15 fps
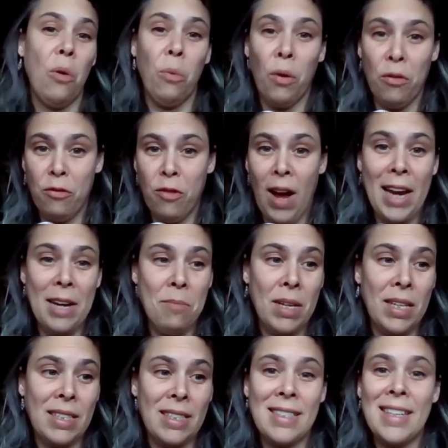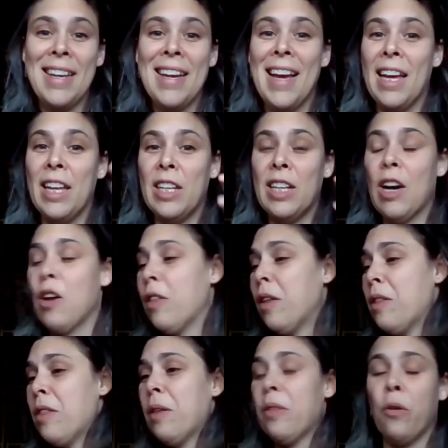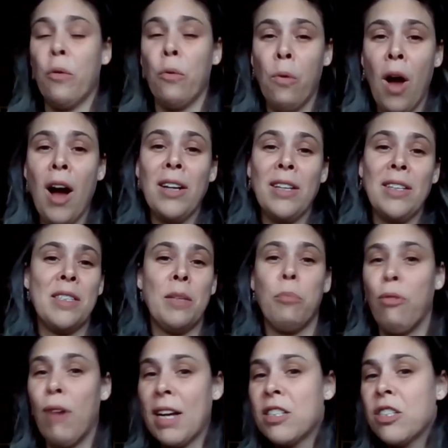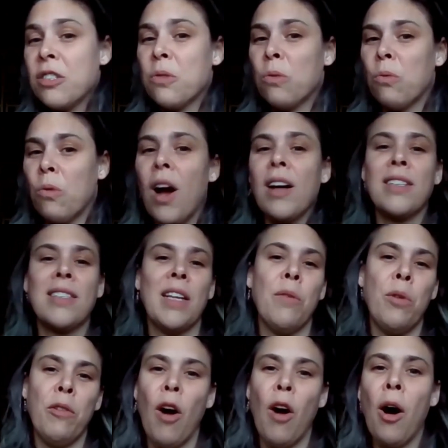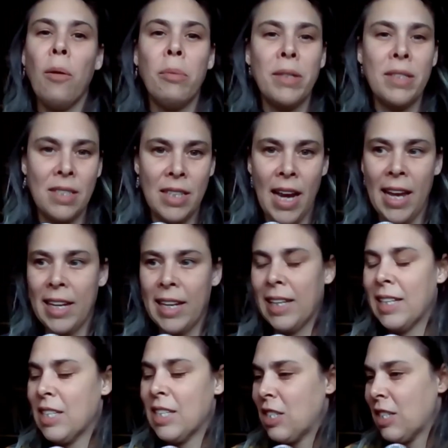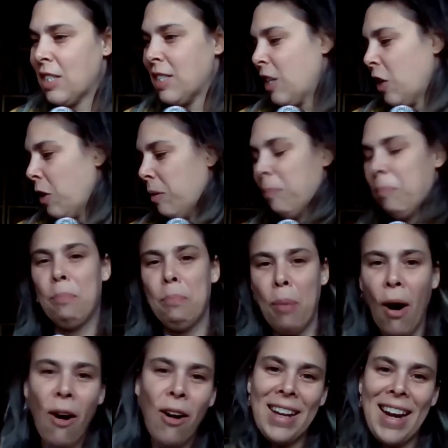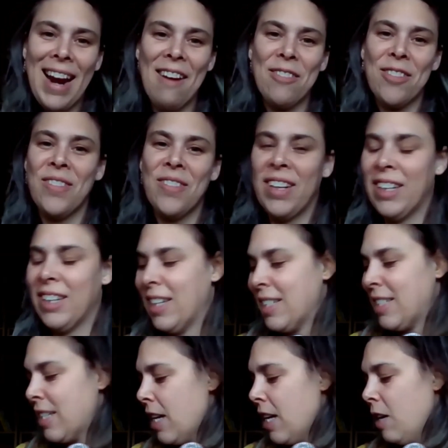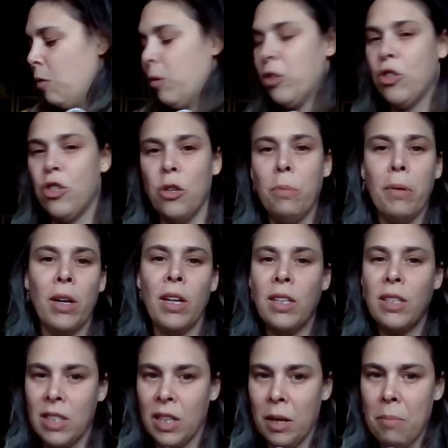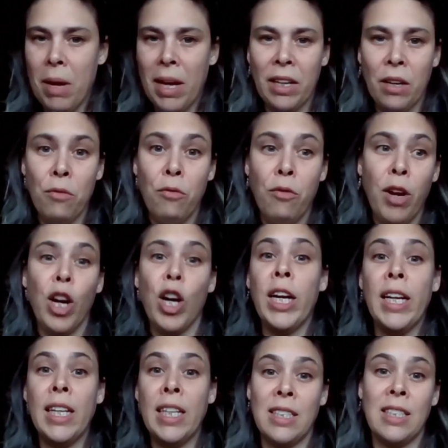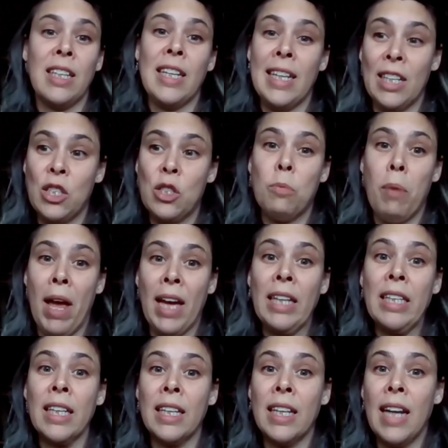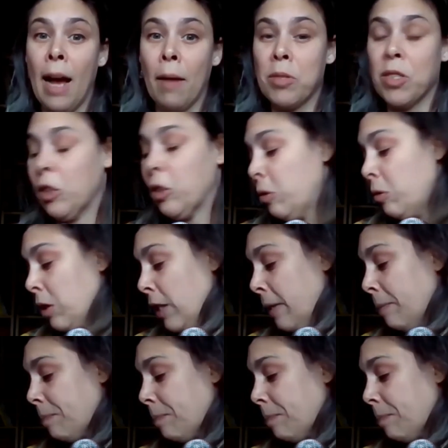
refinement and the rugs, the precious rugs that we've all been standing in, is just going to pull it out from under us. With Jupiter, it's going to make it it's going to expand it. Absolutely.